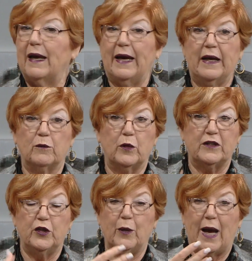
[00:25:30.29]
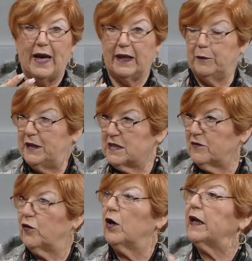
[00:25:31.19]
And when you hang a piece
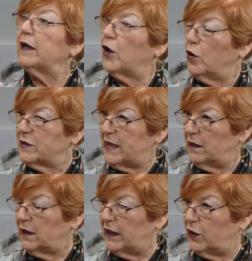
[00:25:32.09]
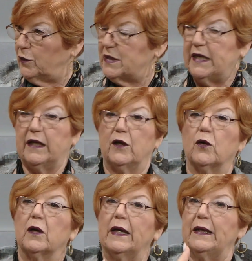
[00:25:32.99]
of art in a hotel like you did,
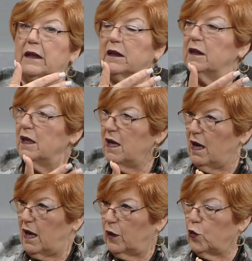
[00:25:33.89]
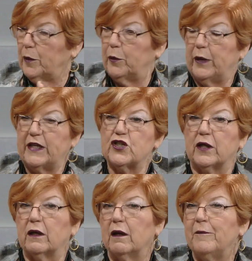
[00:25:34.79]
or in a corporation,